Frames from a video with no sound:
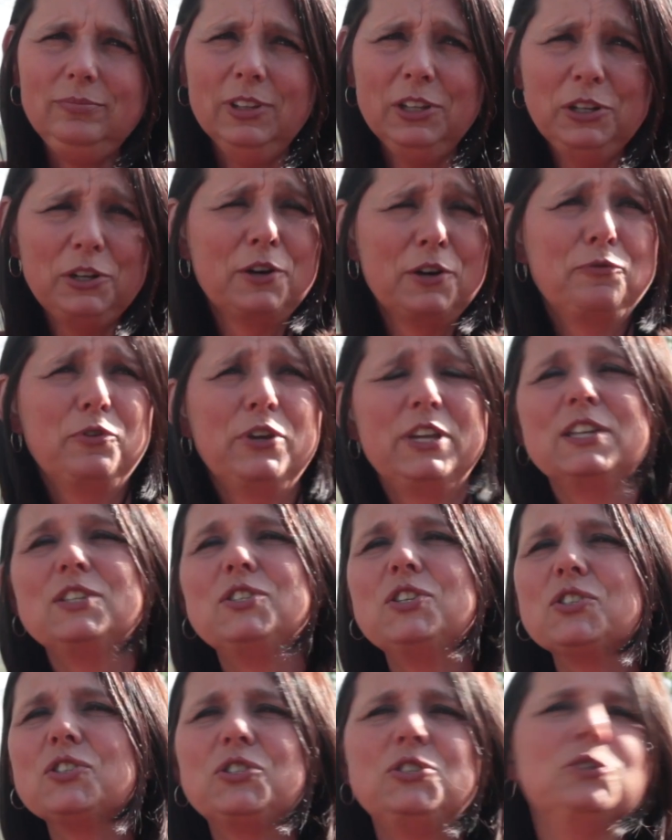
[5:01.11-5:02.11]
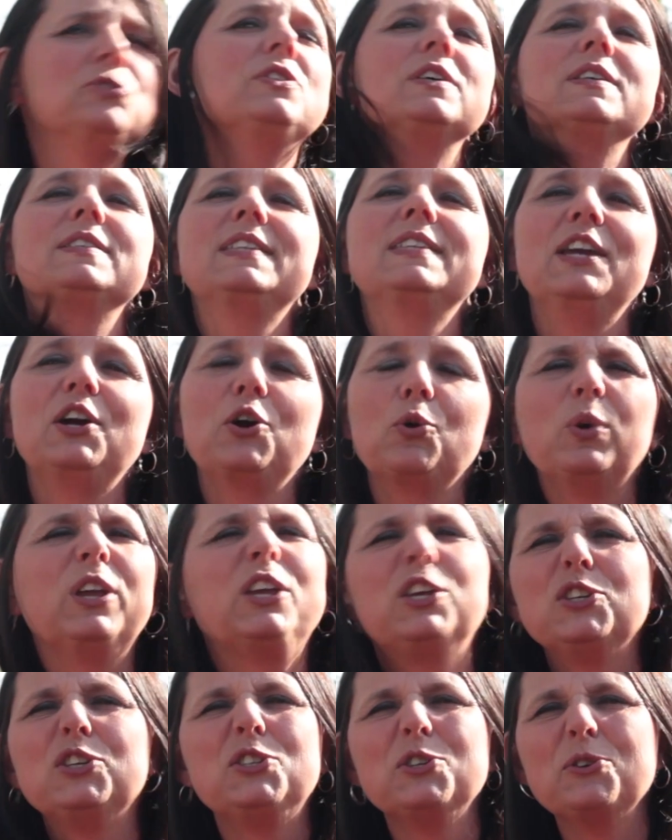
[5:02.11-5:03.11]
if we could just do this here, we
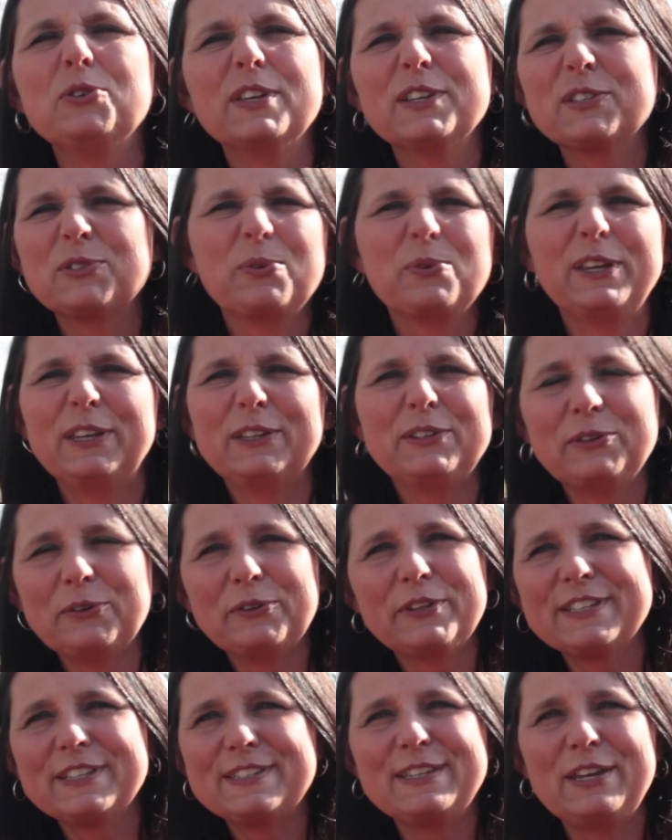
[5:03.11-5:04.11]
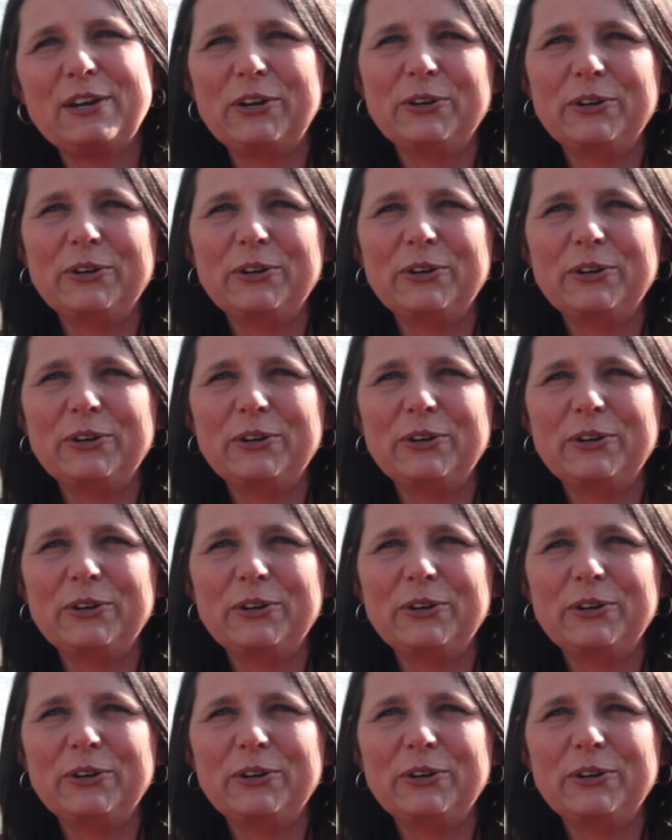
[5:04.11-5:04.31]
could do this here,